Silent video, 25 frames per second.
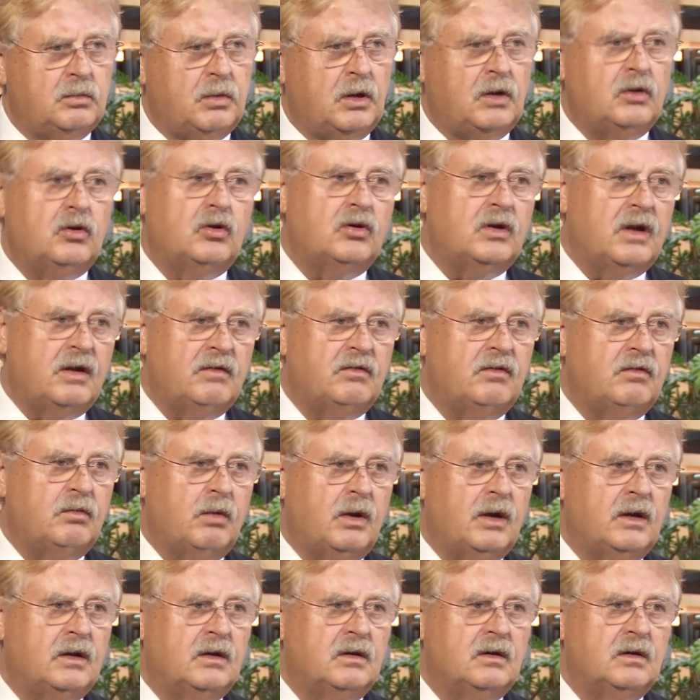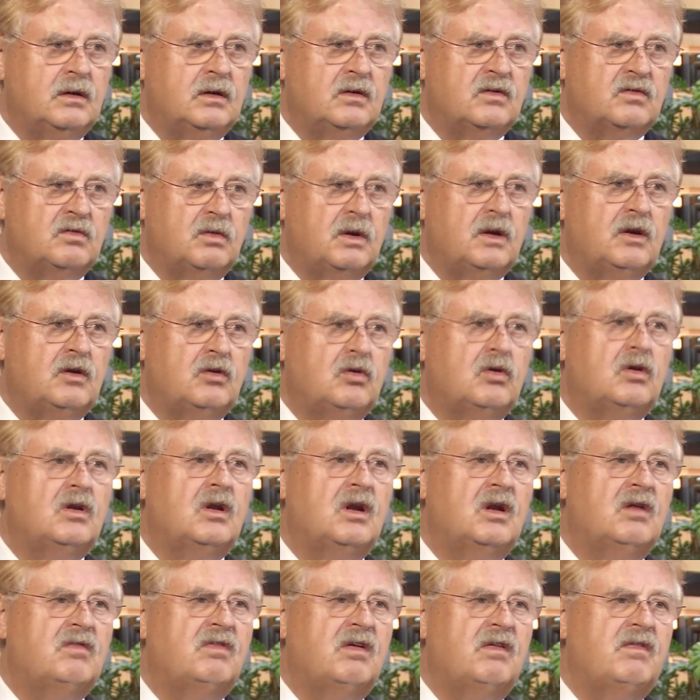but not everyone is ready to
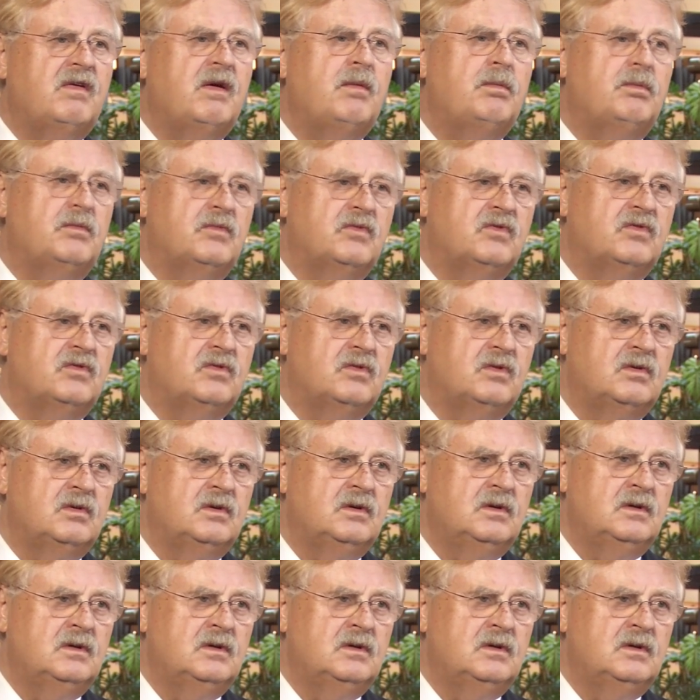deliver weapons.